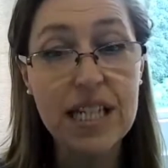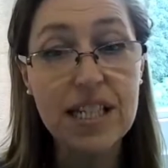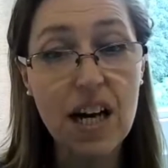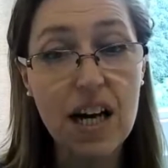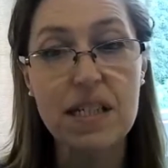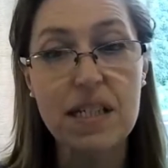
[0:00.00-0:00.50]

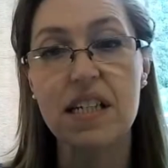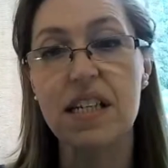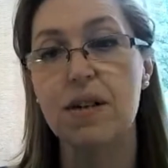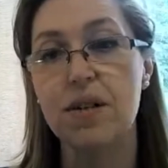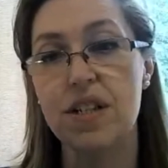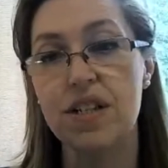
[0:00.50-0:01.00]
time at
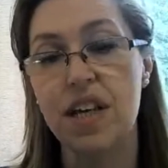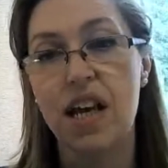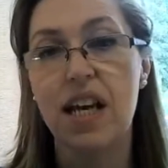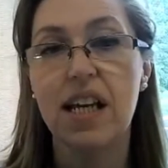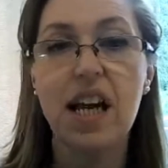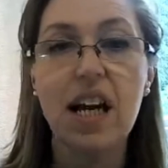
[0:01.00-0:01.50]
St
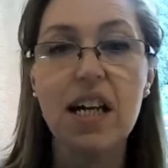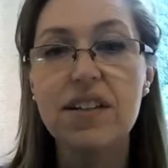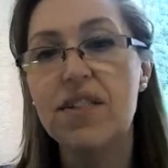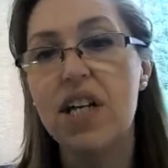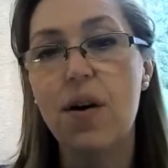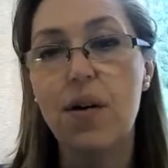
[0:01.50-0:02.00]
Hildas kind
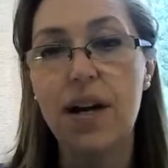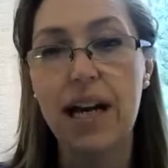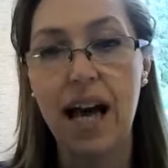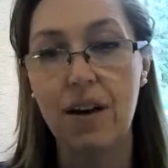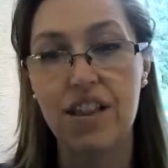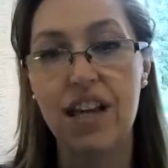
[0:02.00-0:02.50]
of knowing
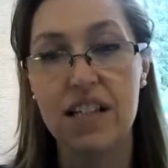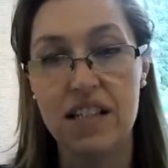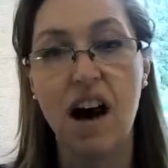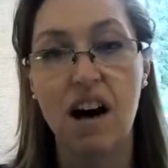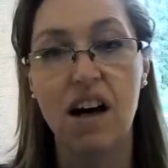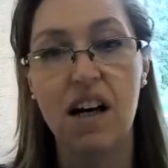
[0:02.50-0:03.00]
how things